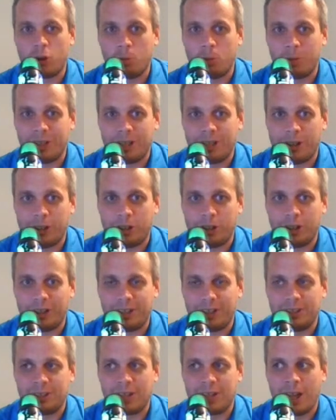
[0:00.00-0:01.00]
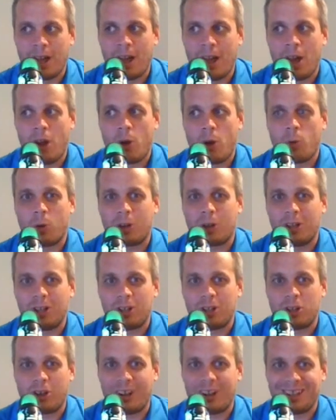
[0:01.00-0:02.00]
material is, we're going to
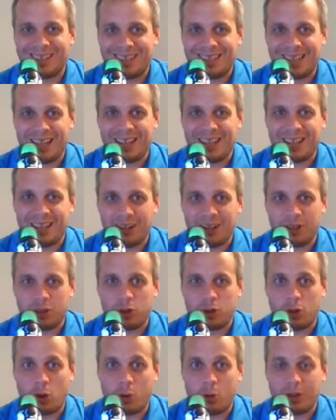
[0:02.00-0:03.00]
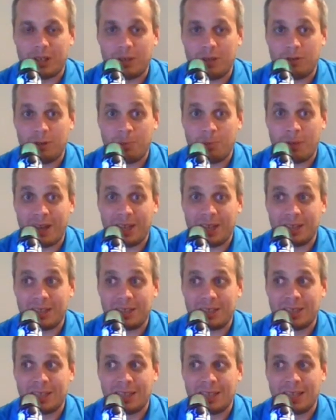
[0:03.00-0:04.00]
try to take it at a slow, even pace.